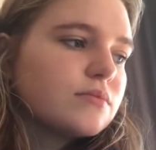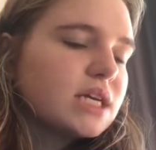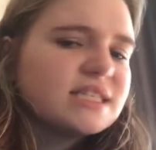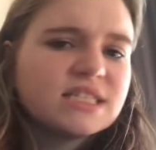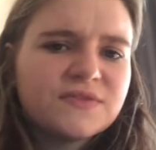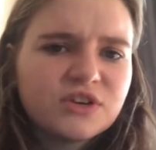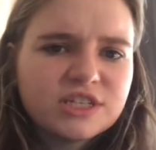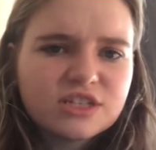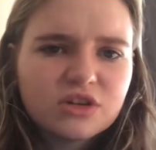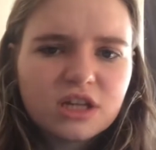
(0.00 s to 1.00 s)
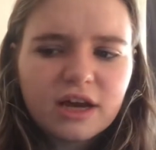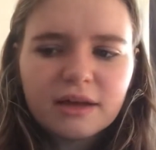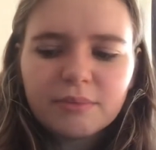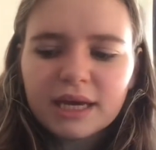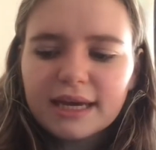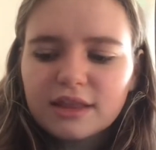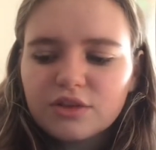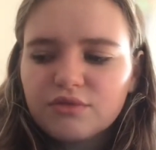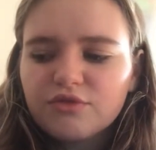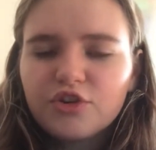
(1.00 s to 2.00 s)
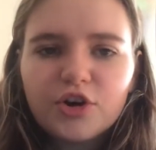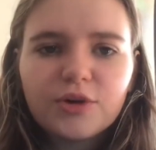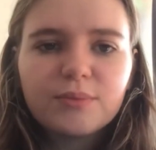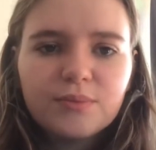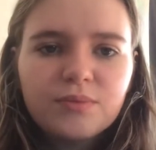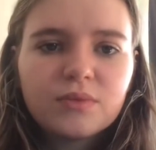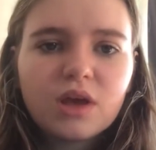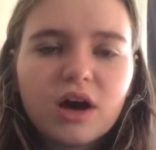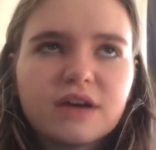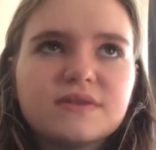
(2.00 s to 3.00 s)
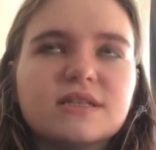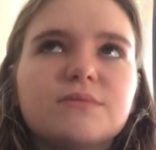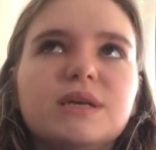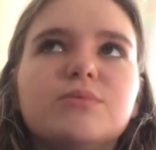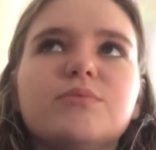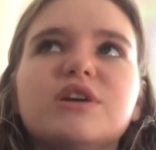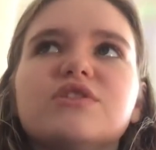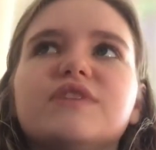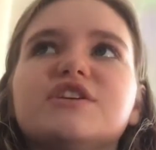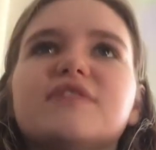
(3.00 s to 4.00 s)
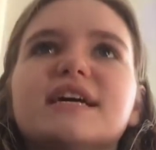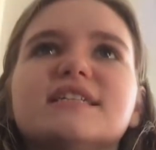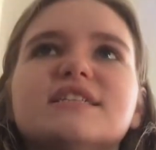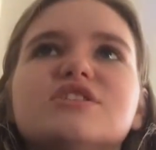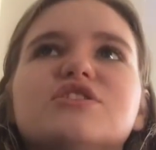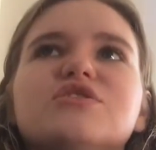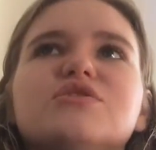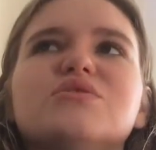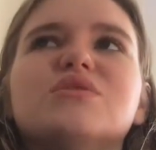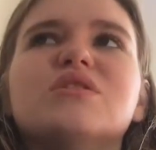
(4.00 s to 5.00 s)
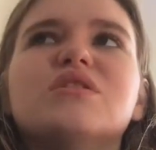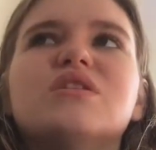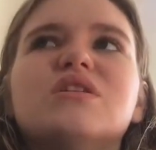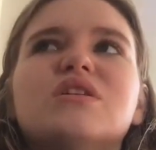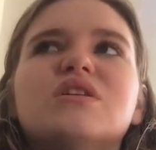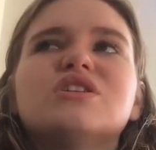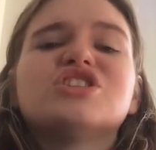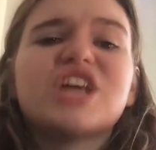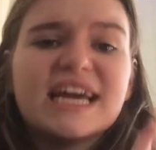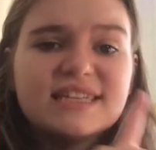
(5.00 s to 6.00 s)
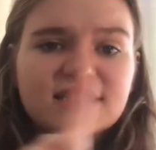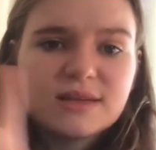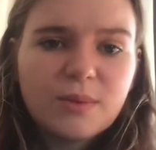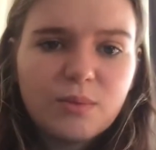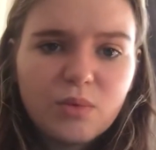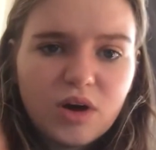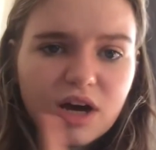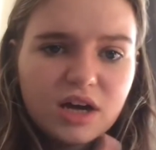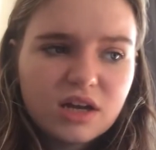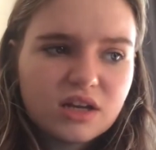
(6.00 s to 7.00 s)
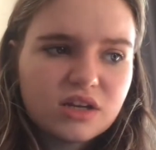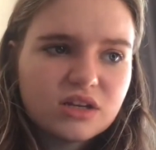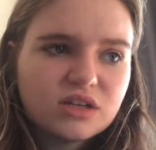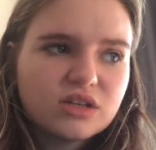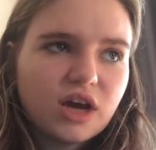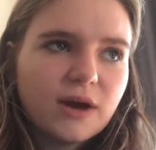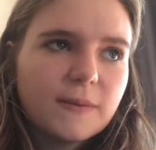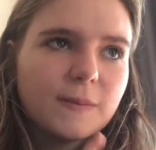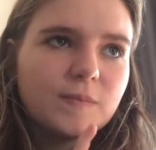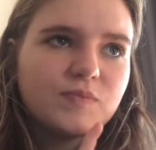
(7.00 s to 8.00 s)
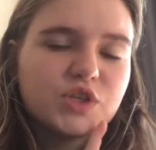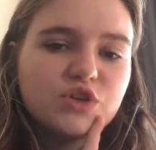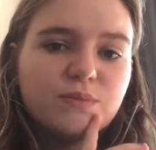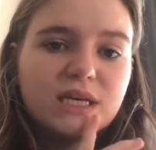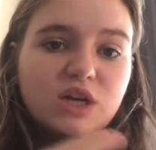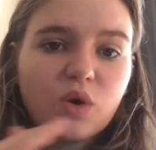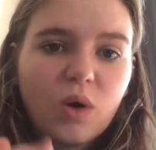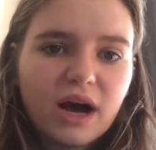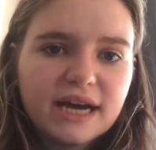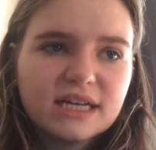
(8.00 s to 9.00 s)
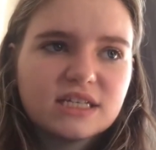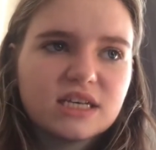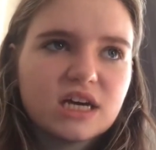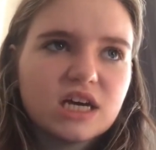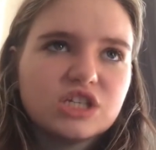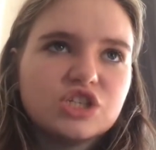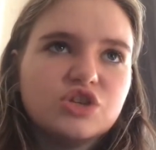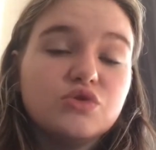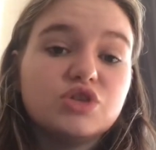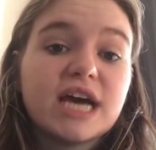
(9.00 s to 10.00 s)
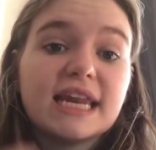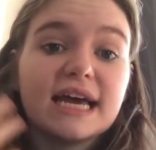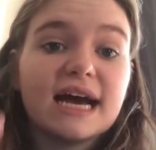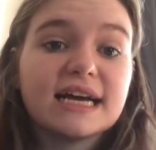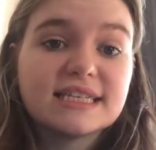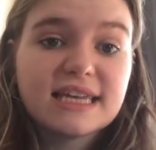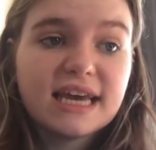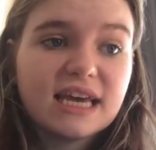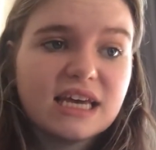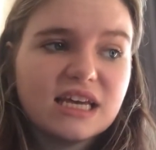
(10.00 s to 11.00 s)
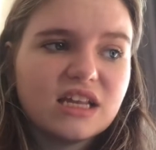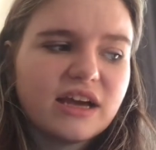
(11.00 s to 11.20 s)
It's different because it's online, but in the room, I've seen people be redirected to chase someone, to be quieter, to tell it as a